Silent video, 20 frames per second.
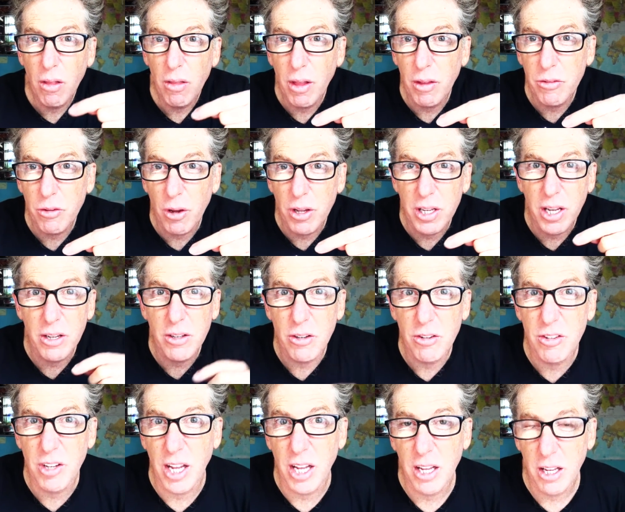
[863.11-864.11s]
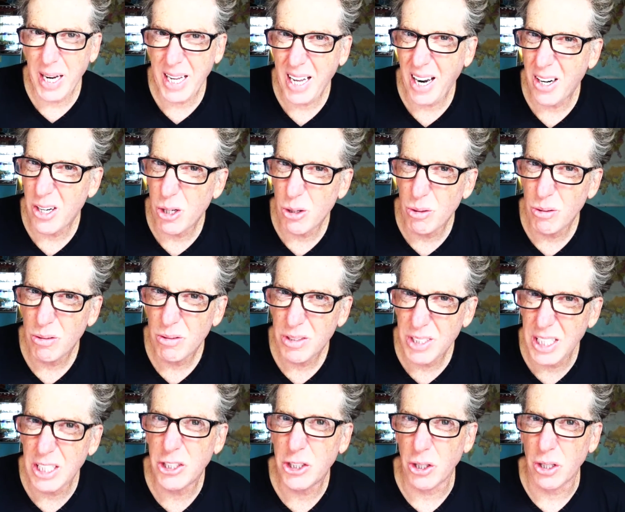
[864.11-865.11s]
That's all you get to see. But I got a new
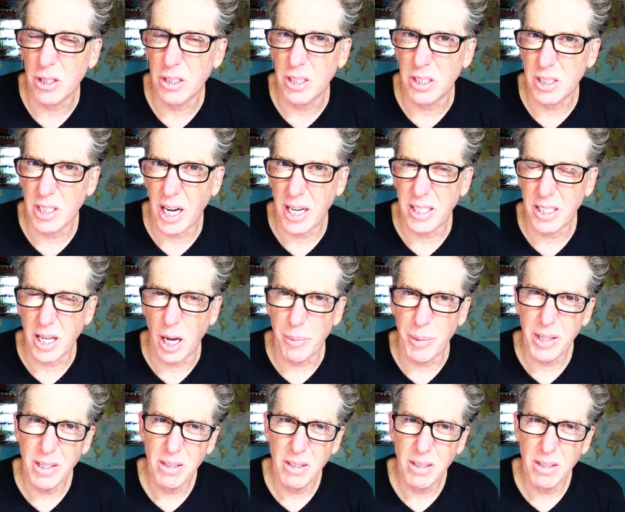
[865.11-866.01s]
t-shirt design coming.